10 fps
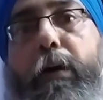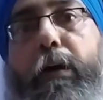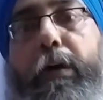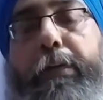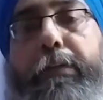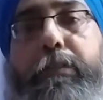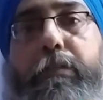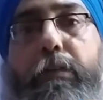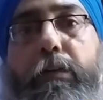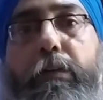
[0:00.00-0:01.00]
I guess
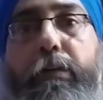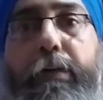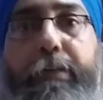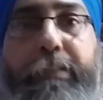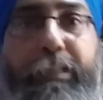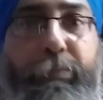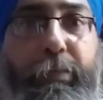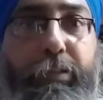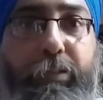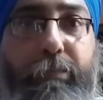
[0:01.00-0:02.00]
the
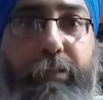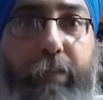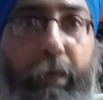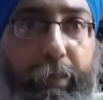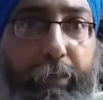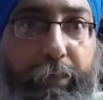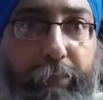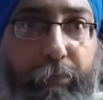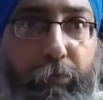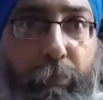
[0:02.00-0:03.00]
explanation which I can give
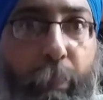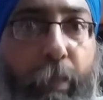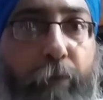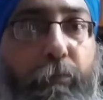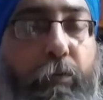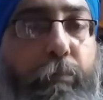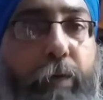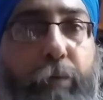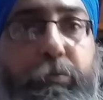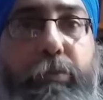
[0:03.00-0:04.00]
you from my
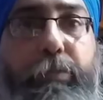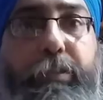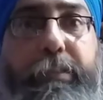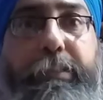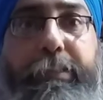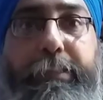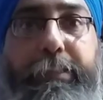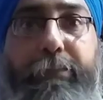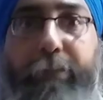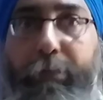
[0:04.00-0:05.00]
observation in
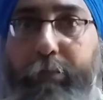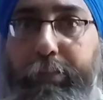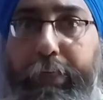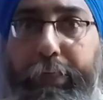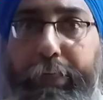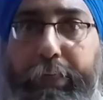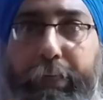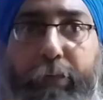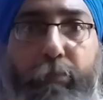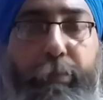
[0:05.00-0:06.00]
India, where I'm residing, and
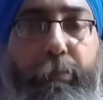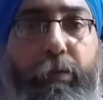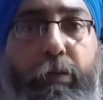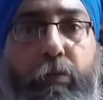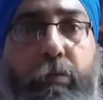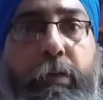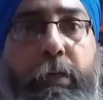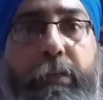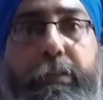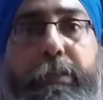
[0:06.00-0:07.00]
I know people around,
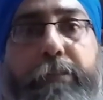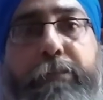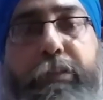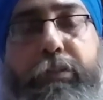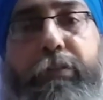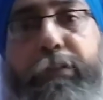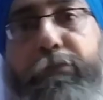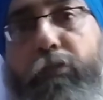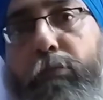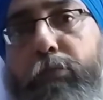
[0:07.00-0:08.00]
that first and the
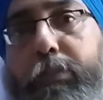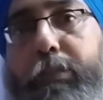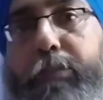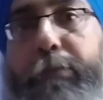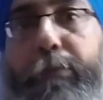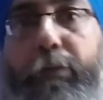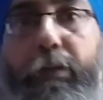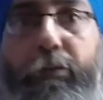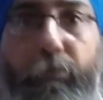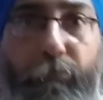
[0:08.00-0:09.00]
foremost is people
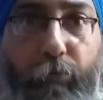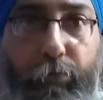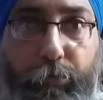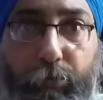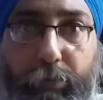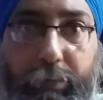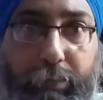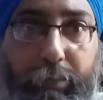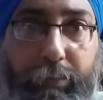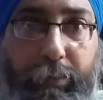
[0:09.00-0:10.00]
are not following social
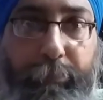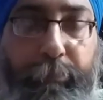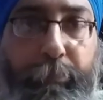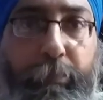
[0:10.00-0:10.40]
distancing.